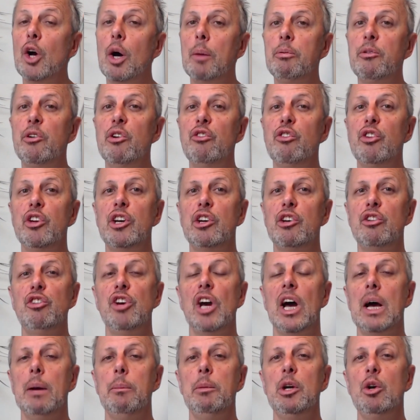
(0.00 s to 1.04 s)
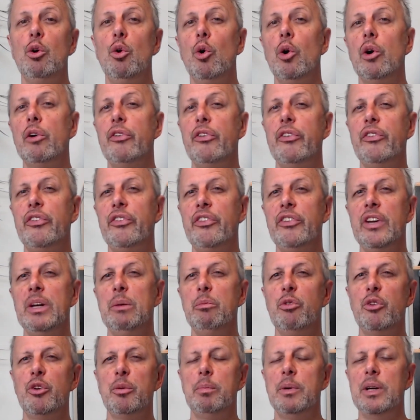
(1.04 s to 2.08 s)
options in Kajabi courses
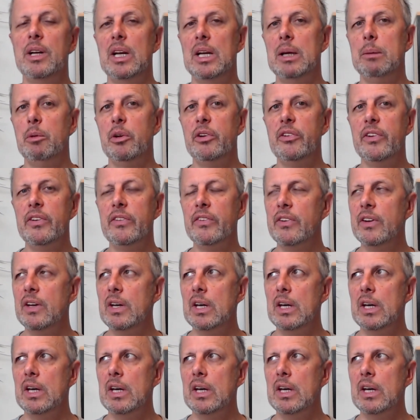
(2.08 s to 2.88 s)
seems to be limited.